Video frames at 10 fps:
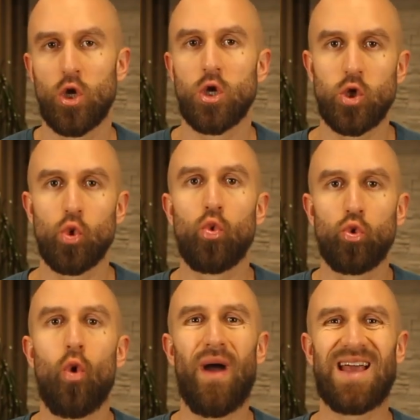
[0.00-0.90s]
you will
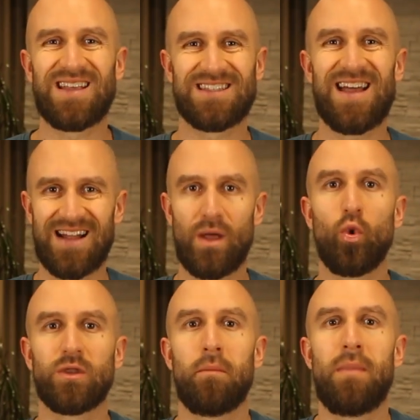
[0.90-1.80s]
know exactly
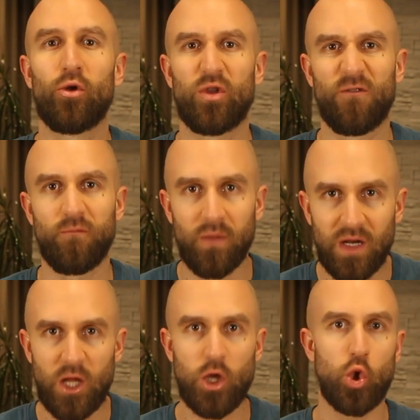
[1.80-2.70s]
what amount of
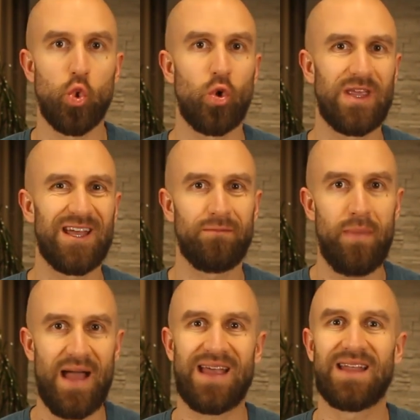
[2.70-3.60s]
money you will get back